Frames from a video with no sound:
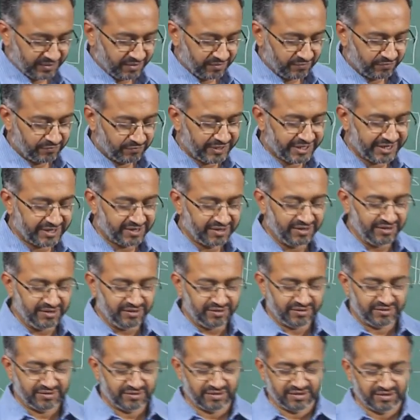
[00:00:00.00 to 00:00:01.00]
where
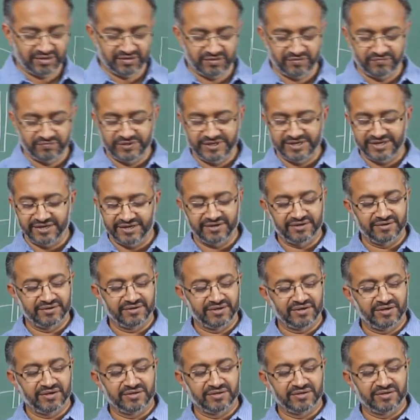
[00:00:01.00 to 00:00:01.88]
we can